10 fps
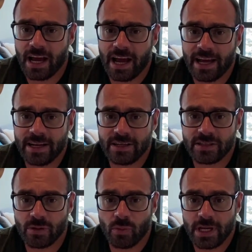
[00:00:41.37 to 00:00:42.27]

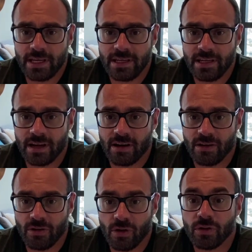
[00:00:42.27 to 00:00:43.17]
And we
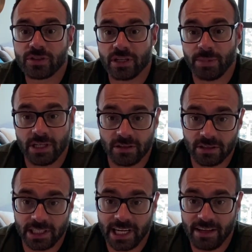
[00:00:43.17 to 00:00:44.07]
are not going to be
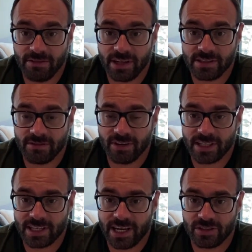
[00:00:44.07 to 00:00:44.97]
conducting any
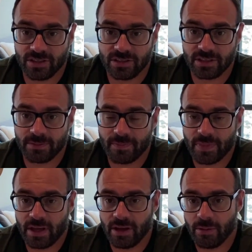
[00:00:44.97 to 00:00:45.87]
face-to-face lectures
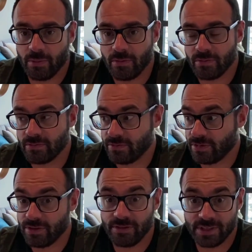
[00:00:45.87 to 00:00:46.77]

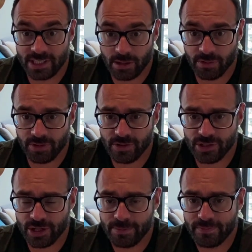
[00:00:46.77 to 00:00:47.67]
for the foreseeable
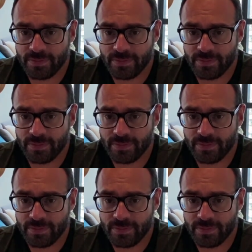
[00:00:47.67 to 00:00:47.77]
future.